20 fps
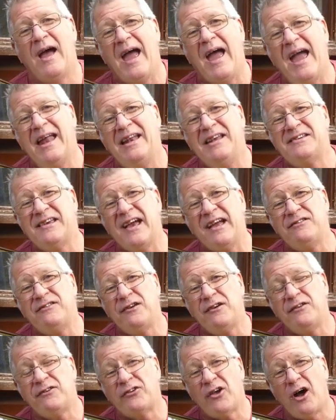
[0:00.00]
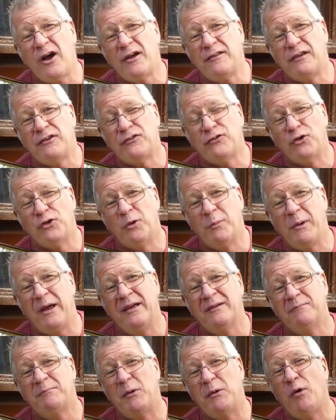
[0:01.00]
Any chance you could sign this for me,
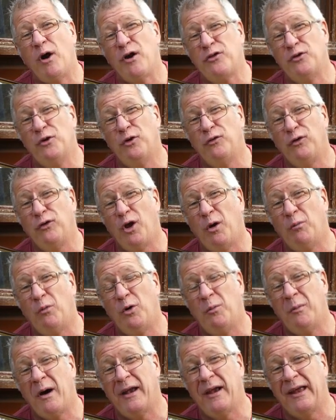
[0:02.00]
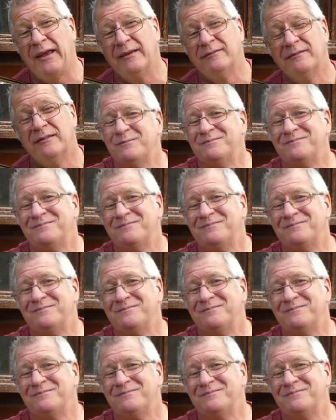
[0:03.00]
it'd be worth an awful lot more money.